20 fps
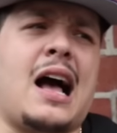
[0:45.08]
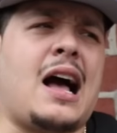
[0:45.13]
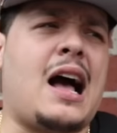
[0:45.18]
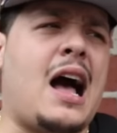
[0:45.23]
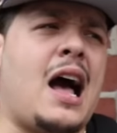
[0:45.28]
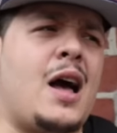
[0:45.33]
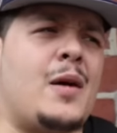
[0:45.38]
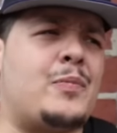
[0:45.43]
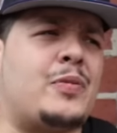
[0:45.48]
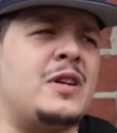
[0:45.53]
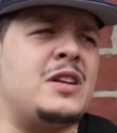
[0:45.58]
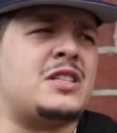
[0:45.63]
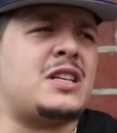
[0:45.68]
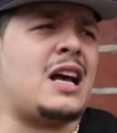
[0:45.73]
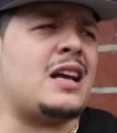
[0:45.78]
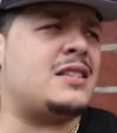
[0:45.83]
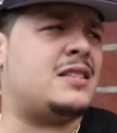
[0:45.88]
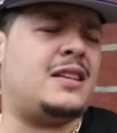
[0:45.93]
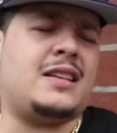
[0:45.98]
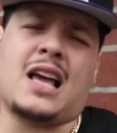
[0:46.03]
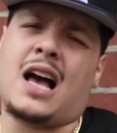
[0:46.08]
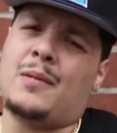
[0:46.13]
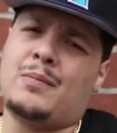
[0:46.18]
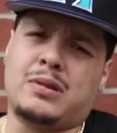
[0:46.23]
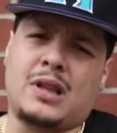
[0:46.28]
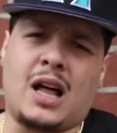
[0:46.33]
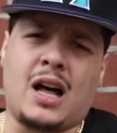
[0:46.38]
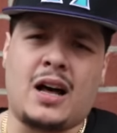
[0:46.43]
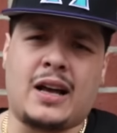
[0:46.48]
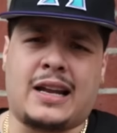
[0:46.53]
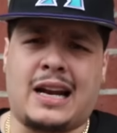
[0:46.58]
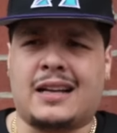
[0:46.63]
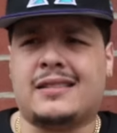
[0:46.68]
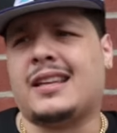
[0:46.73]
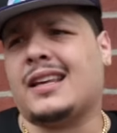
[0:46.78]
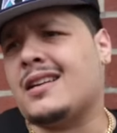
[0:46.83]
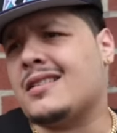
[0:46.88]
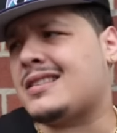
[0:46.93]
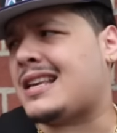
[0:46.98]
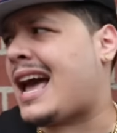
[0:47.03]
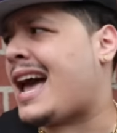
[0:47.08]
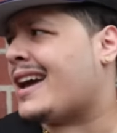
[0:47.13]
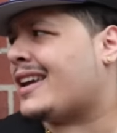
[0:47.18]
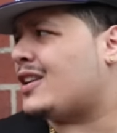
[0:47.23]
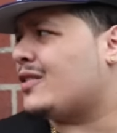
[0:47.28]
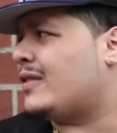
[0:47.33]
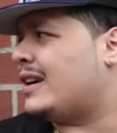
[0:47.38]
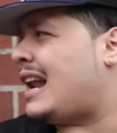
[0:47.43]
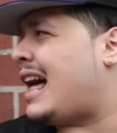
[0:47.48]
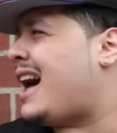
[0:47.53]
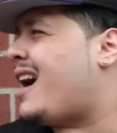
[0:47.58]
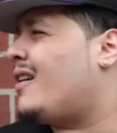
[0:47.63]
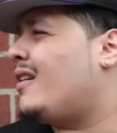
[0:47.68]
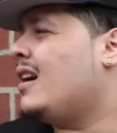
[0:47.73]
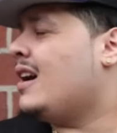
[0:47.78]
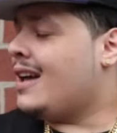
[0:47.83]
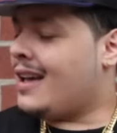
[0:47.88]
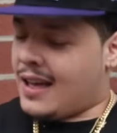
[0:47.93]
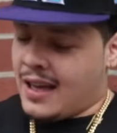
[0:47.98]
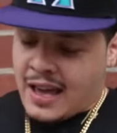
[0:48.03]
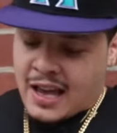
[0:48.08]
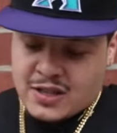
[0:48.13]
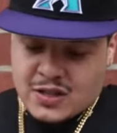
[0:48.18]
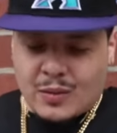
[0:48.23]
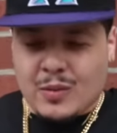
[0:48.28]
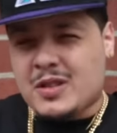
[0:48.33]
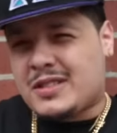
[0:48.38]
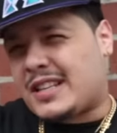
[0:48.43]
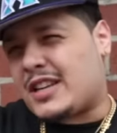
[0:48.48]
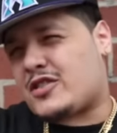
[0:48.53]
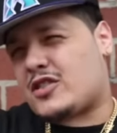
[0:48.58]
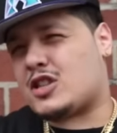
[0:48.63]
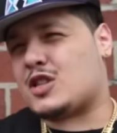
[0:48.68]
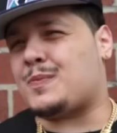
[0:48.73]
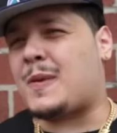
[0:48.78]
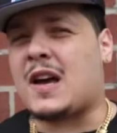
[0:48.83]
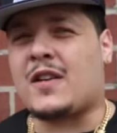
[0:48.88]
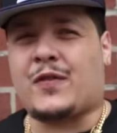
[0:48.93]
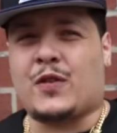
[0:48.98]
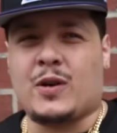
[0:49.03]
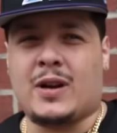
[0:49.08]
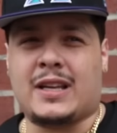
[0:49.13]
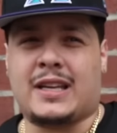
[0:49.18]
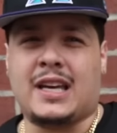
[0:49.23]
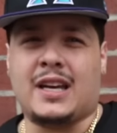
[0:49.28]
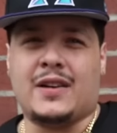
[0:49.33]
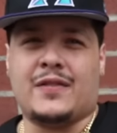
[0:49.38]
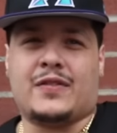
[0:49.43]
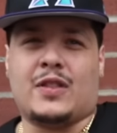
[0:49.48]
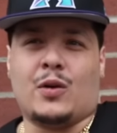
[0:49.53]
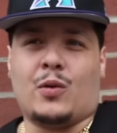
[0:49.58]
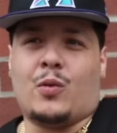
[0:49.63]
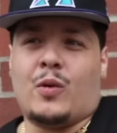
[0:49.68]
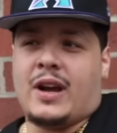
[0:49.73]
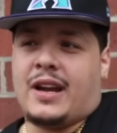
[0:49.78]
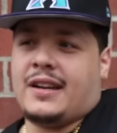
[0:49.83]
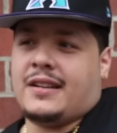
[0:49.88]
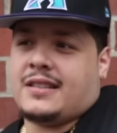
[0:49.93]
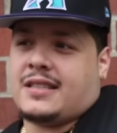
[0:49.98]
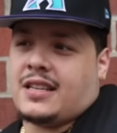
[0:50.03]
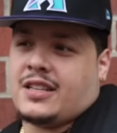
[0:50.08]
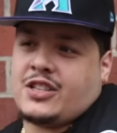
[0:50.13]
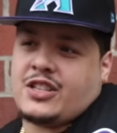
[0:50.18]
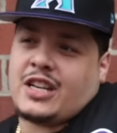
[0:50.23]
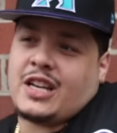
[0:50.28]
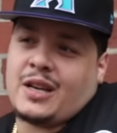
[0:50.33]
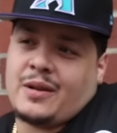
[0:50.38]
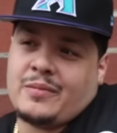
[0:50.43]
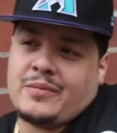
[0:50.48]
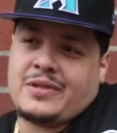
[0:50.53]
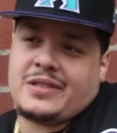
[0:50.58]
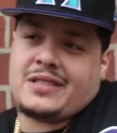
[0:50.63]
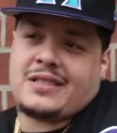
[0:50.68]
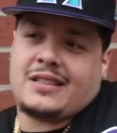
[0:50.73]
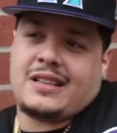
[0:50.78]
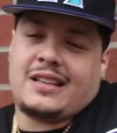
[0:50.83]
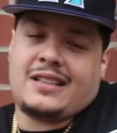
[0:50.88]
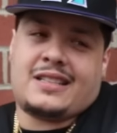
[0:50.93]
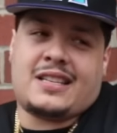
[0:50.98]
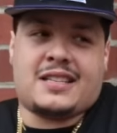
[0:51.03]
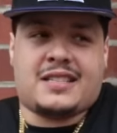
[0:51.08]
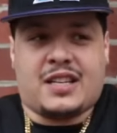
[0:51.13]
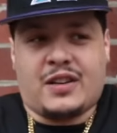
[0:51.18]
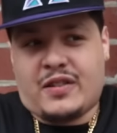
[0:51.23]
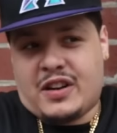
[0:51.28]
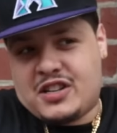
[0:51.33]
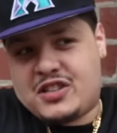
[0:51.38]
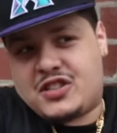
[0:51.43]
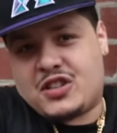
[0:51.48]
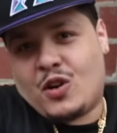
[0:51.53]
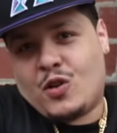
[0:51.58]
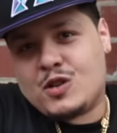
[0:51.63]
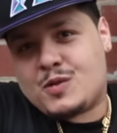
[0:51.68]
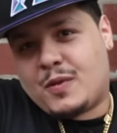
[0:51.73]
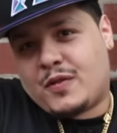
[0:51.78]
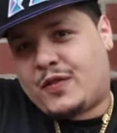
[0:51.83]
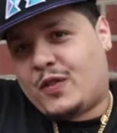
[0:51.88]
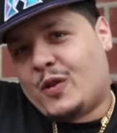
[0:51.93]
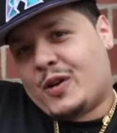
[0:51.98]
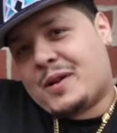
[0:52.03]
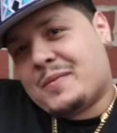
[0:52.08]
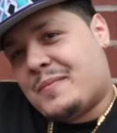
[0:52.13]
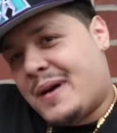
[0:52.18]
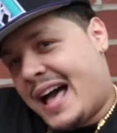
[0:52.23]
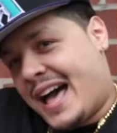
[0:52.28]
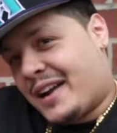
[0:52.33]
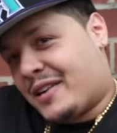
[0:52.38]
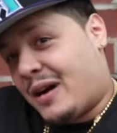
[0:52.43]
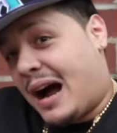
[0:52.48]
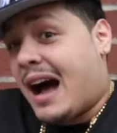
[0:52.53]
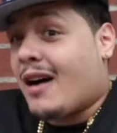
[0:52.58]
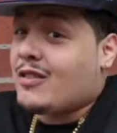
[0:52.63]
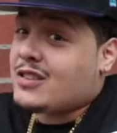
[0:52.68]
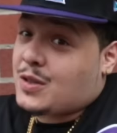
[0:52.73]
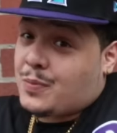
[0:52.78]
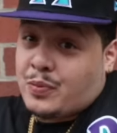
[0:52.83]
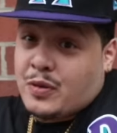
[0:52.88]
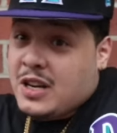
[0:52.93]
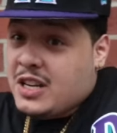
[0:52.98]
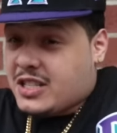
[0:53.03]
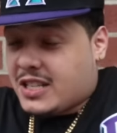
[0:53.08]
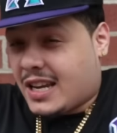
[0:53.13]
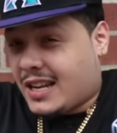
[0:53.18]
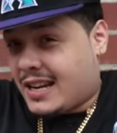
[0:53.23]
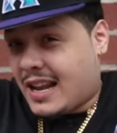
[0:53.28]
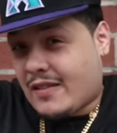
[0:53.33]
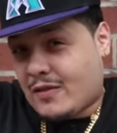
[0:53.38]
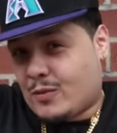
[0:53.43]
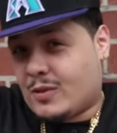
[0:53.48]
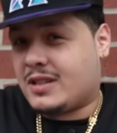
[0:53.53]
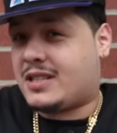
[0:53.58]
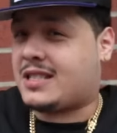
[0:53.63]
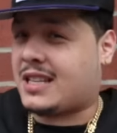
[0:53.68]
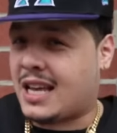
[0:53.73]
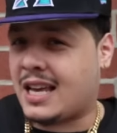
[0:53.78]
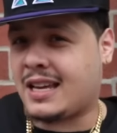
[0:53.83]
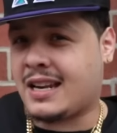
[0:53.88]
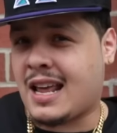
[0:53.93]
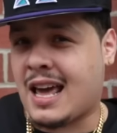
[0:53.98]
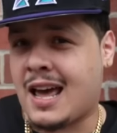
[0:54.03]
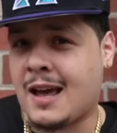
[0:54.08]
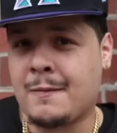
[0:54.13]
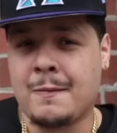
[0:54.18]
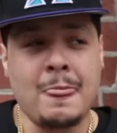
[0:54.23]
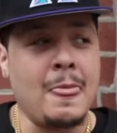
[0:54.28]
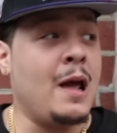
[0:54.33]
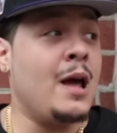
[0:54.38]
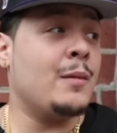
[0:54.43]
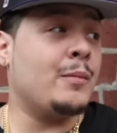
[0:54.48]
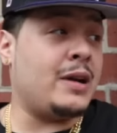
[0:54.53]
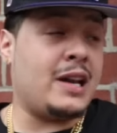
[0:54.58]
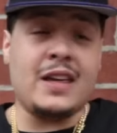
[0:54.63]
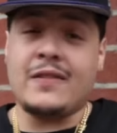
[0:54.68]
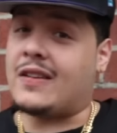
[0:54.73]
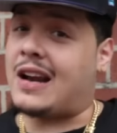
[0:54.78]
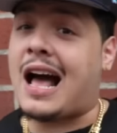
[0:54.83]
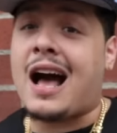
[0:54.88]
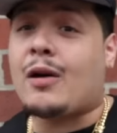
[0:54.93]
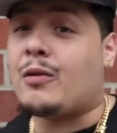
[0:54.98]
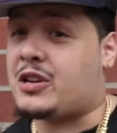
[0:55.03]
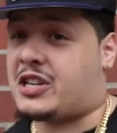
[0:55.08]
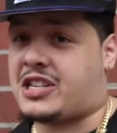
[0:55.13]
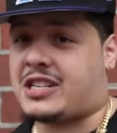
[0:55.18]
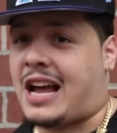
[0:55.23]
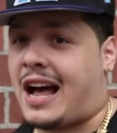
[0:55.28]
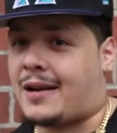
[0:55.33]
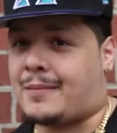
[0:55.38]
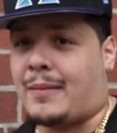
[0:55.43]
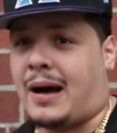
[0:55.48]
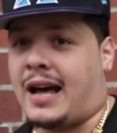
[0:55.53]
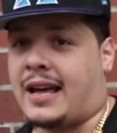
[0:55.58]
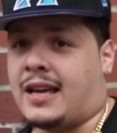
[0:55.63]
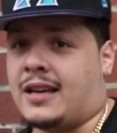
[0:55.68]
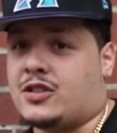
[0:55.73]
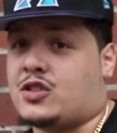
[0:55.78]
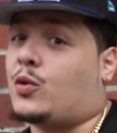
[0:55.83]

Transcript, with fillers: I, I appreciate, I seen y'all blog, and I think it's accurate. How It's almost disrespectful to give the win to Jimz, to Serius Jones before the battle. I was appreciating everyone saying that, but even I was shocked by it.